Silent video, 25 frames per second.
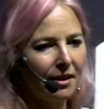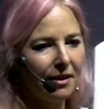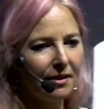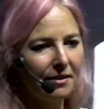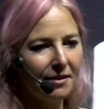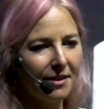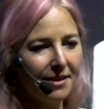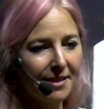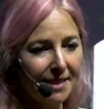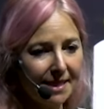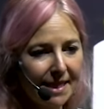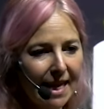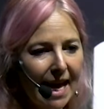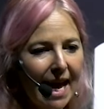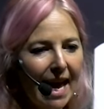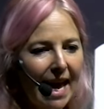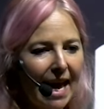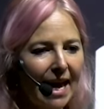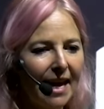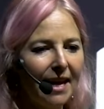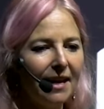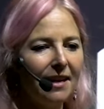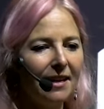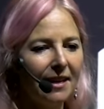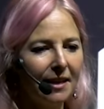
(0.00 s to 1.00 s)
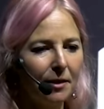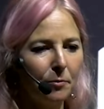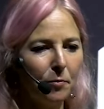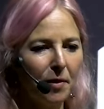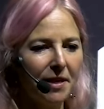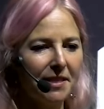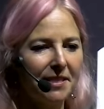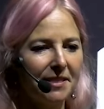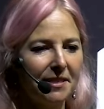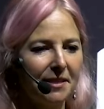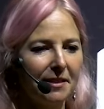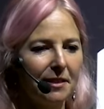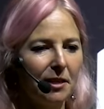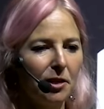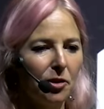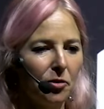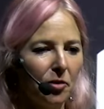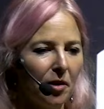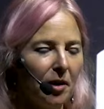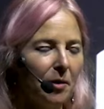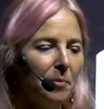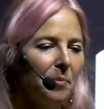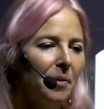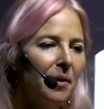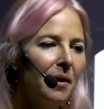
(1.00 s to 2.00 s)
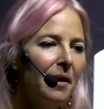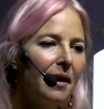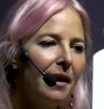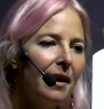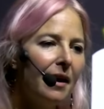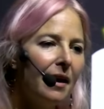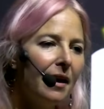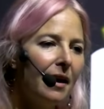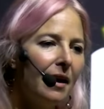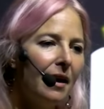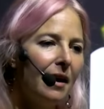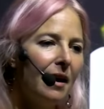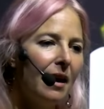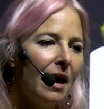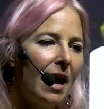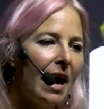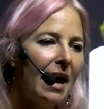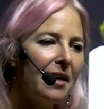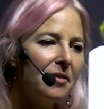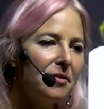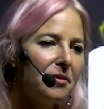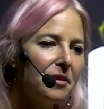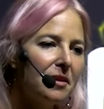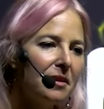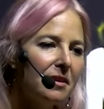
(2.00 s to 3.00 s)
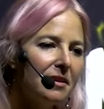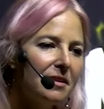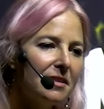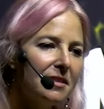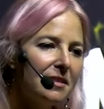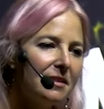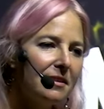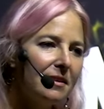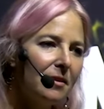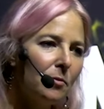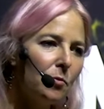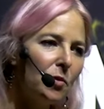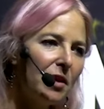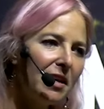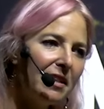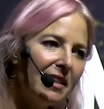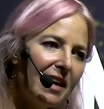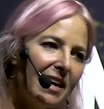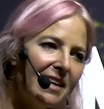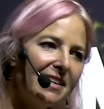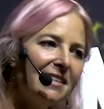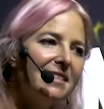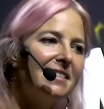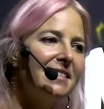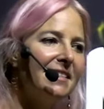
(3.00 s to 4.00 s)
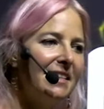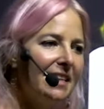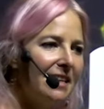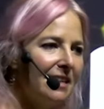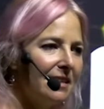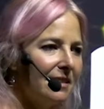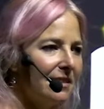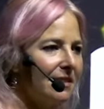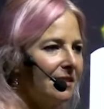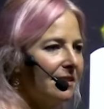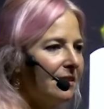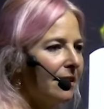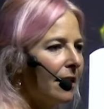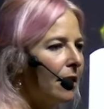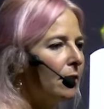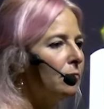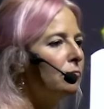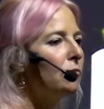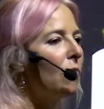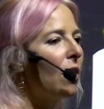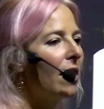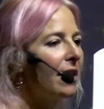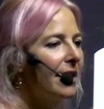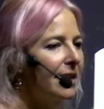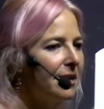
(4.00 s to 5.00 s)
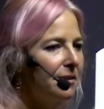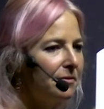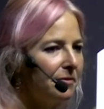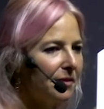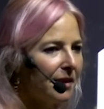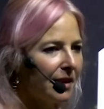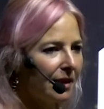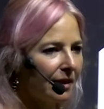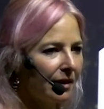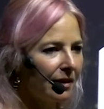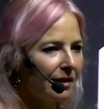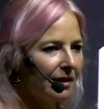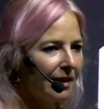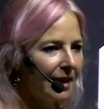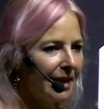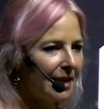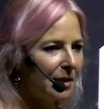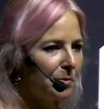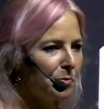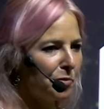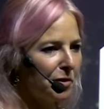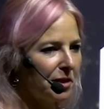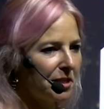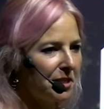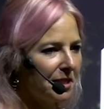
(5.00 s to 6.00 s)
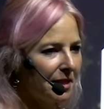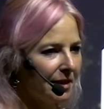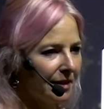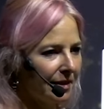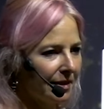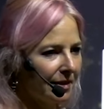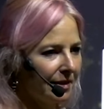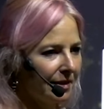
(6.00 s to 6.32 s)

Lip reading: that's there in Western Europe, and that we then see it arriving in Britain.